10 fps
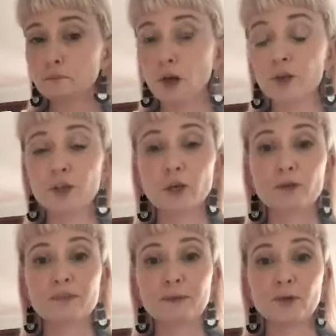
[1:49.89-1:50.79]
her
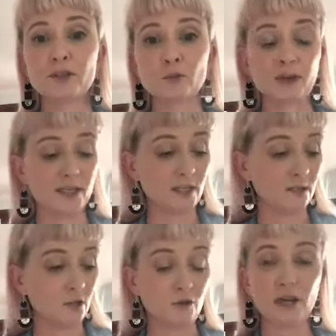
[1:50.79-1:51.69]
dolls because we
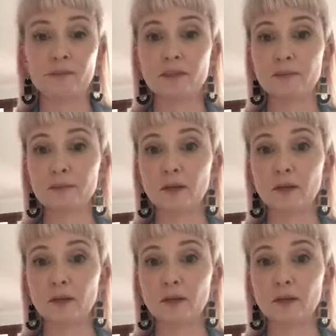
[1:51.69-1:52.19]
don't have a zip